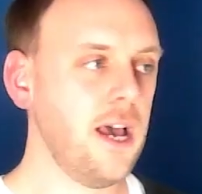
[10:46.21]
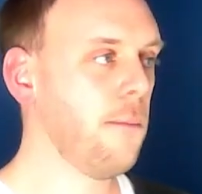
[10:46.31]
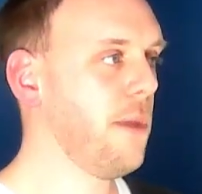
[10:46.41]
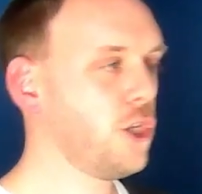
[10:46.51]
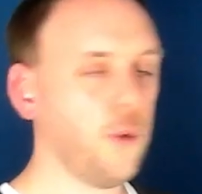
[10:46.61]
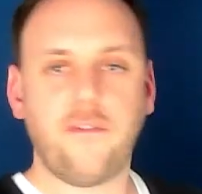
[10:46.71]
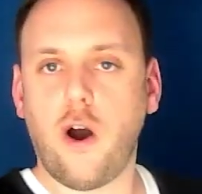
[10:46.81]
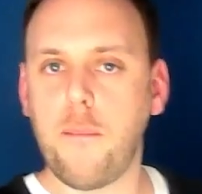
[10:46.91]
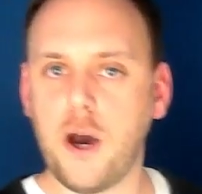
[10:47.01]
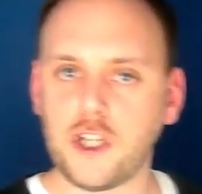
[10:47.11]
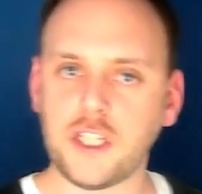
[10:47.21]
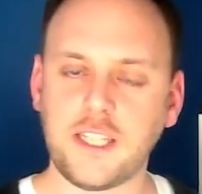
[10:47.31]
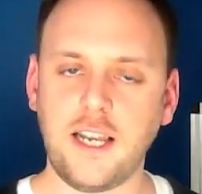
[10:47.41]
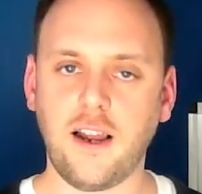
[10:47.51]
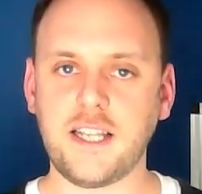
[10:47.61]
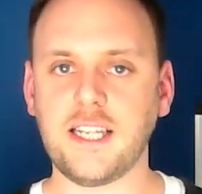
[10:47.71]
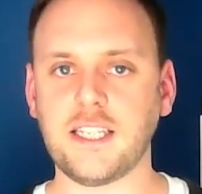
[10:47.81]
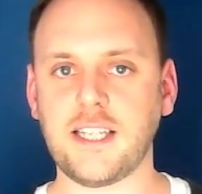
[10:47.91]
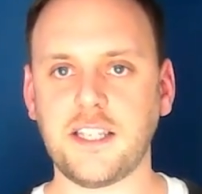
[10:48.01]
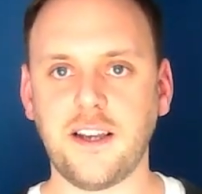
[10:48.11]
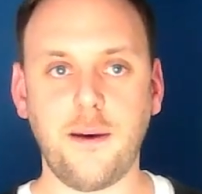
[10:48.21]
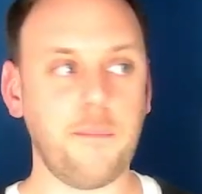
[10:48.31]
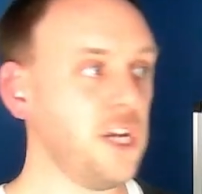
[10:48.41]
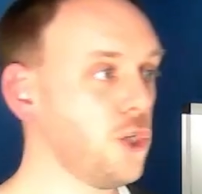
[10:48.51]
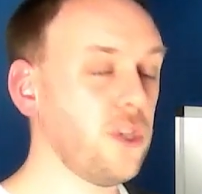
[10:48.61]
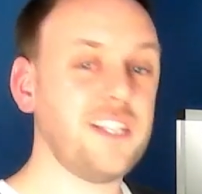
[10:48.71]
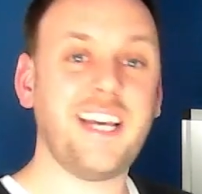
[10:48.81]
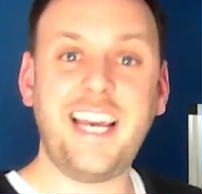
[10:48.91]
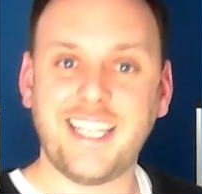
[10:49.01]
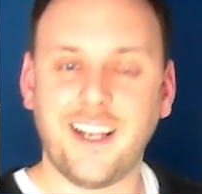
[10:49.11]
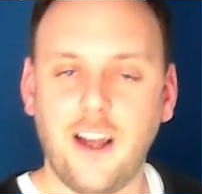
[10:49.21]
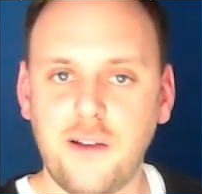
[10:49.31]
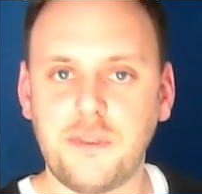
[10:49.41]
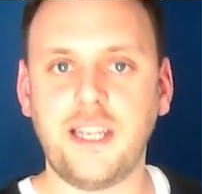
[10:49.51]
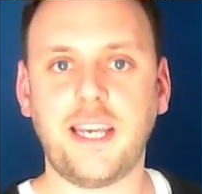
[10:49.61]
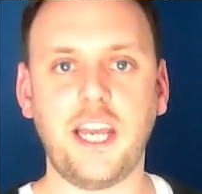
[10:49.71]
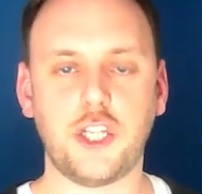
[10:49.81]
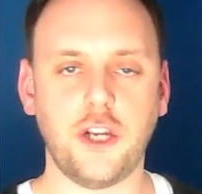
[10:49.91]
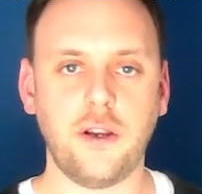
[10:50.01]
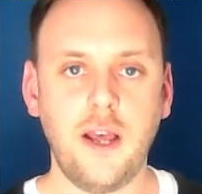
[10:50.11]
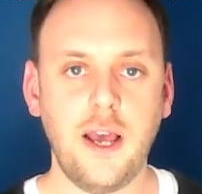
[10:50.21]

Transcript: Make sure we've got emergency lighting set up, make sure there's heat alarms in the kitchen,